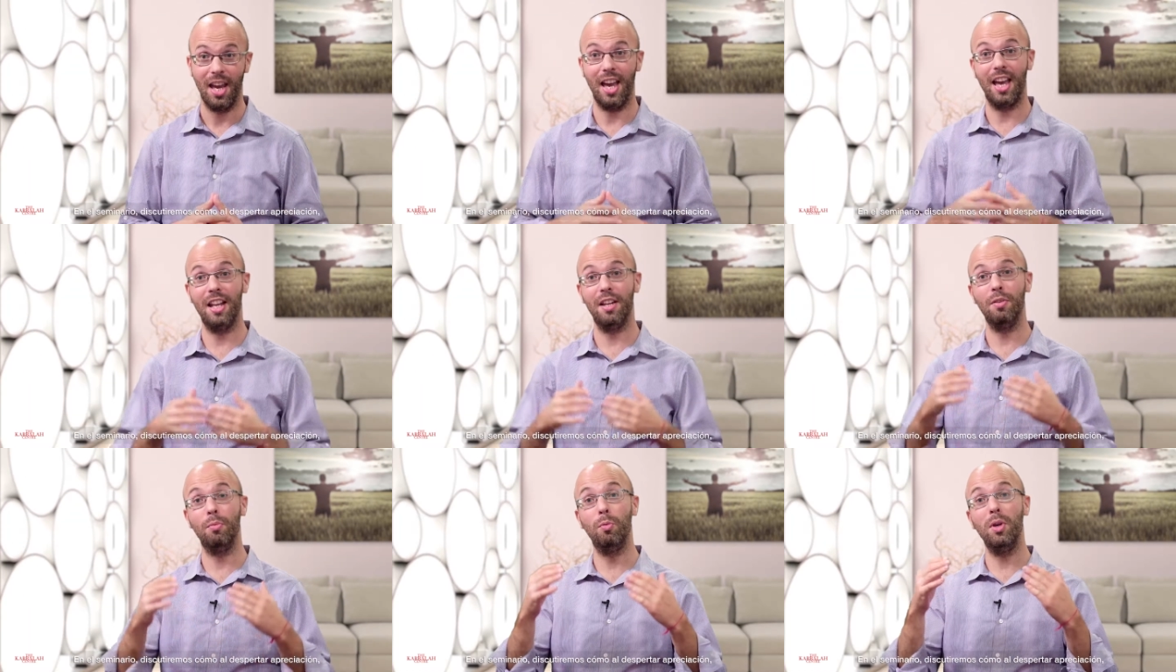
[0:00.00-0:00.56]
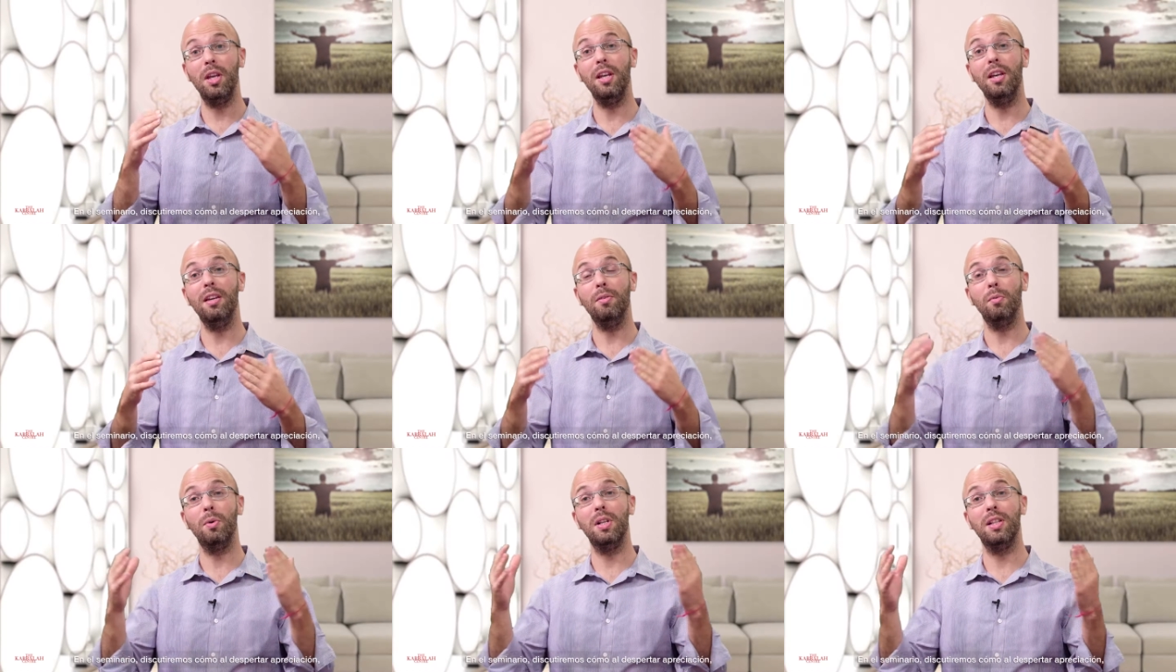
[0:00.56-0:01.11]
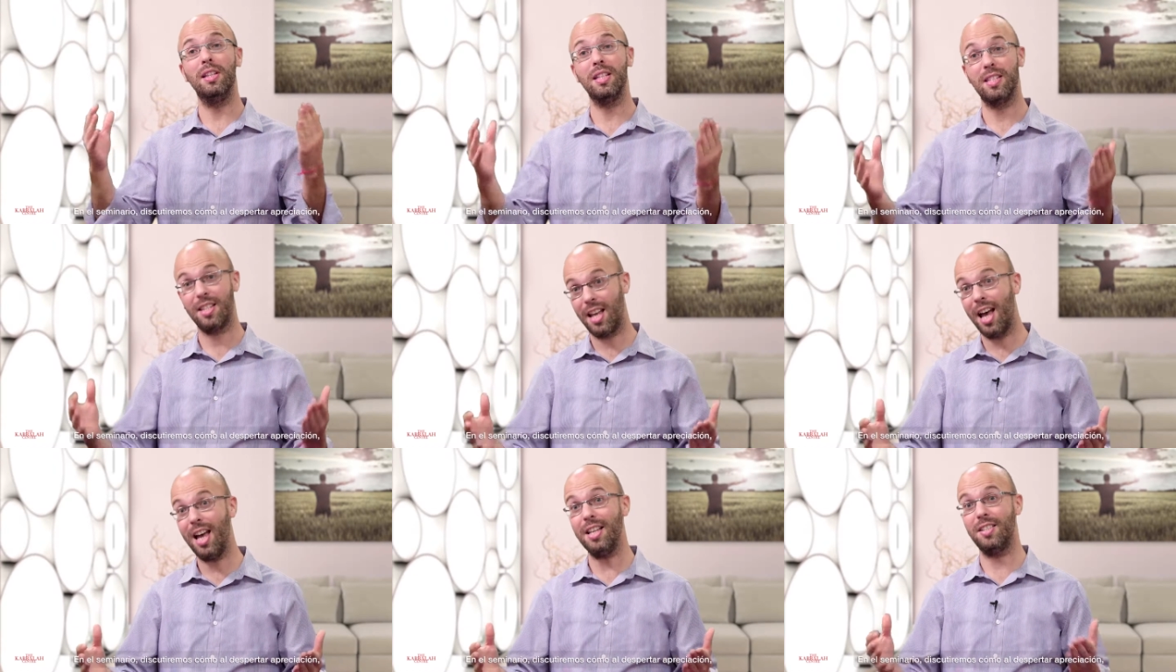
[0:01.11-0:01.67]
And we will
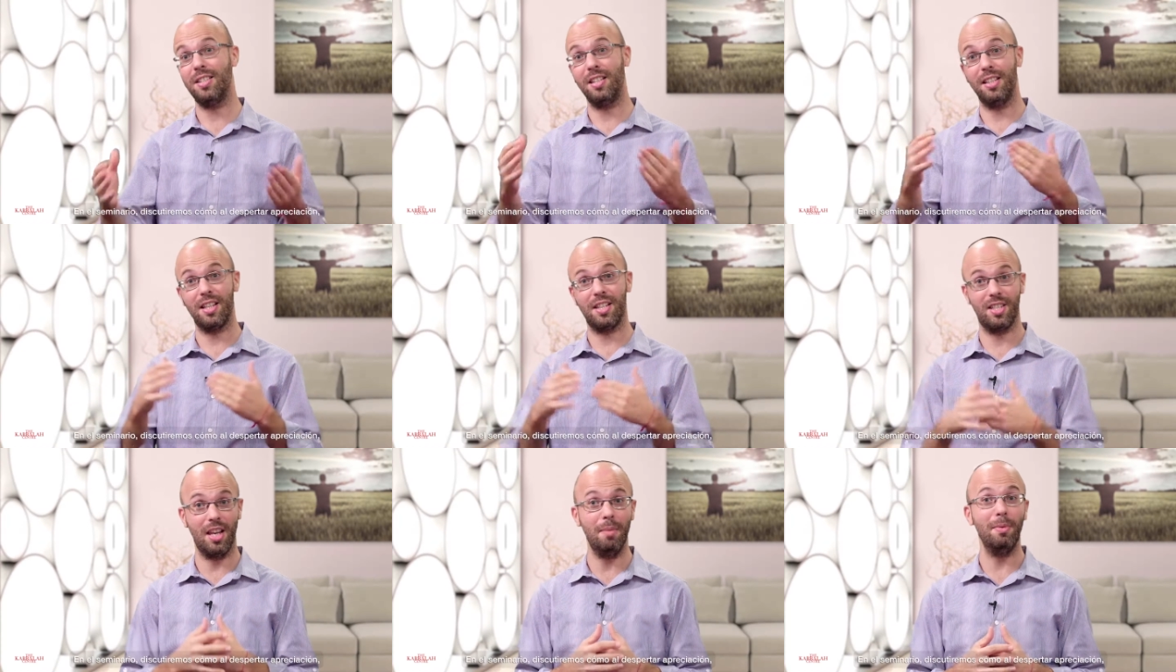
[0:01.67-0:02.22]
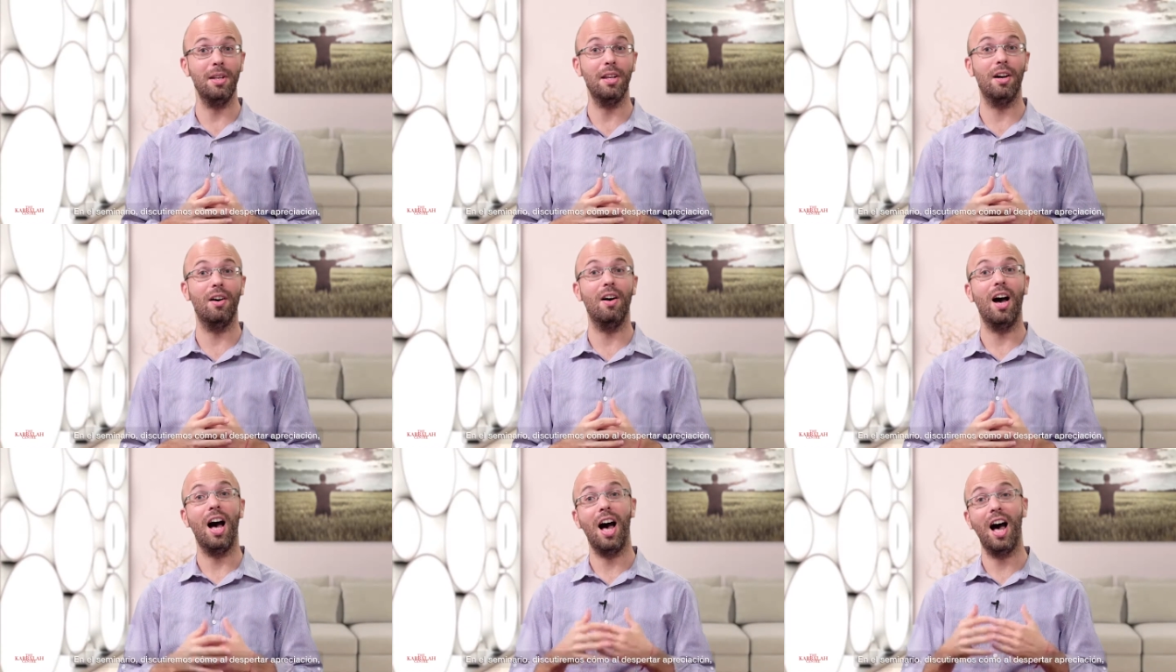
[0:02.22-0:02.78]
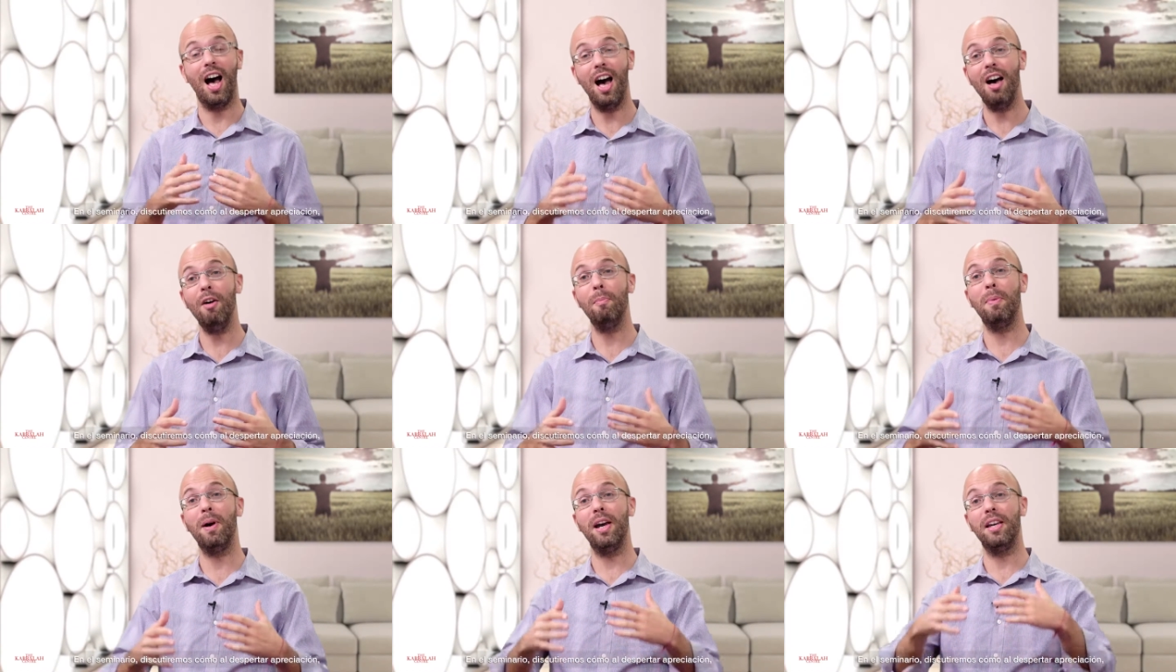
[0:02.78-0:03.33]
discuss in the seminar
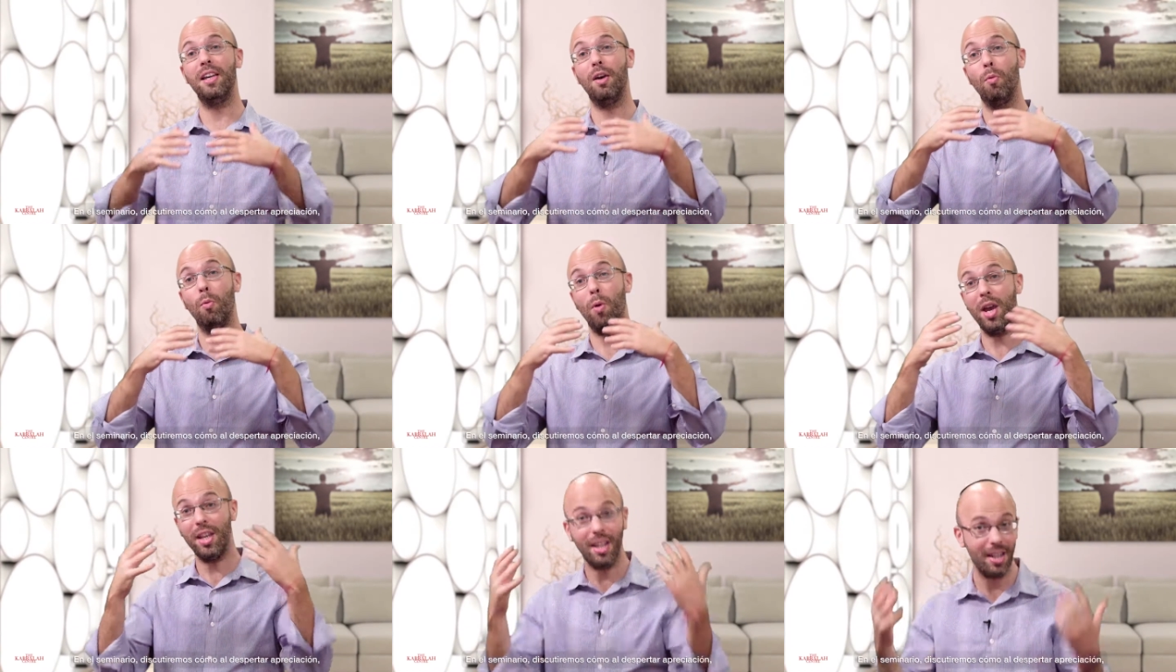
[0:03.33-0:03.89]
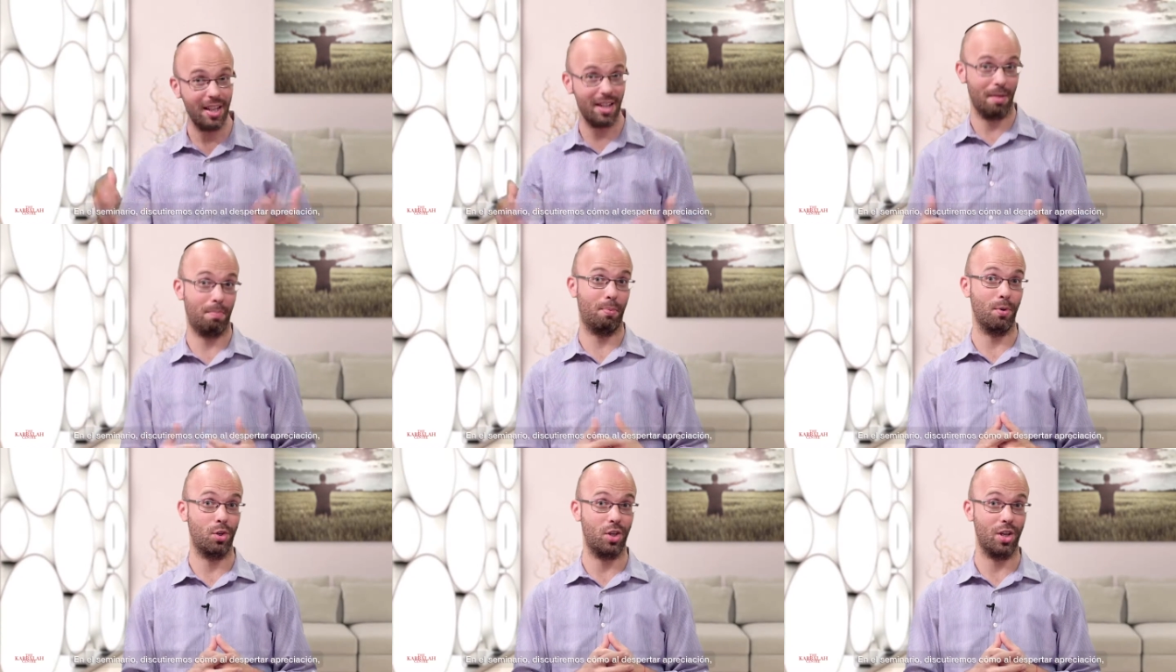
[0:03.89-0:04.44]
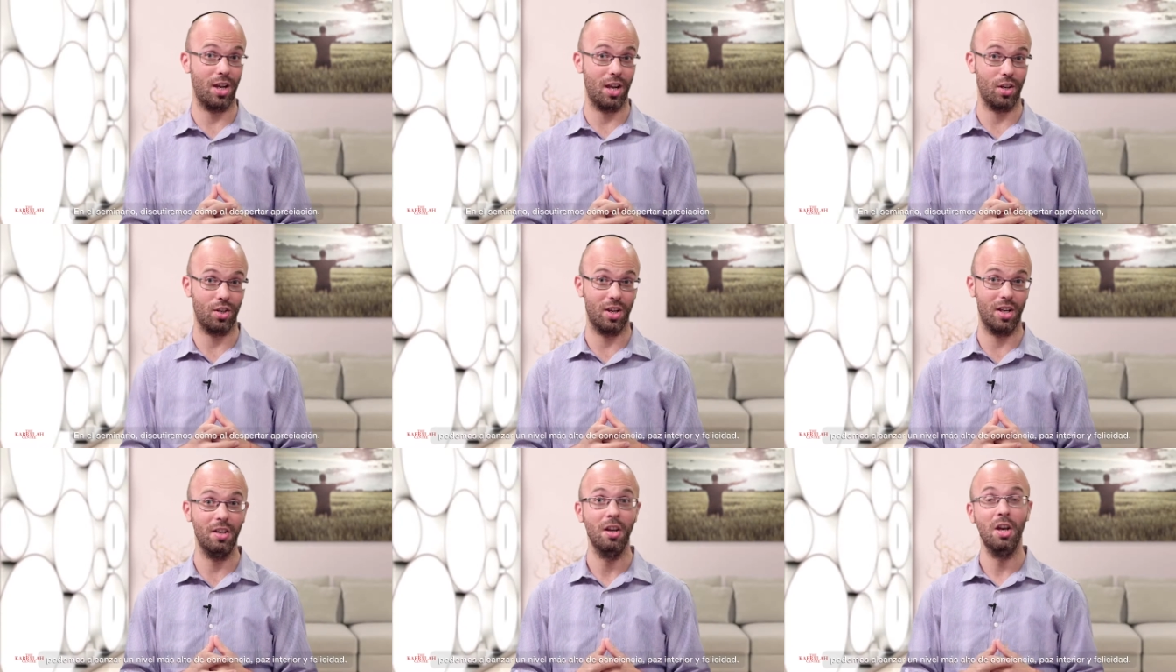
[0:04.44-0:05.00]
how by awakening
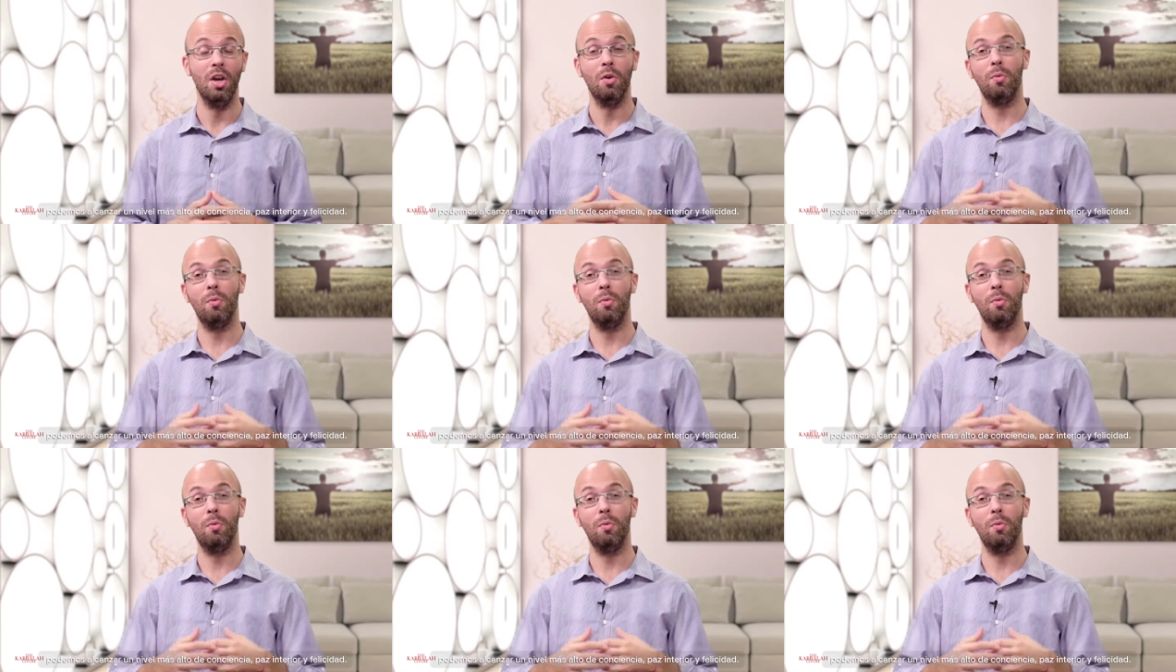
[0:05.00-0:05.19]
appreciation,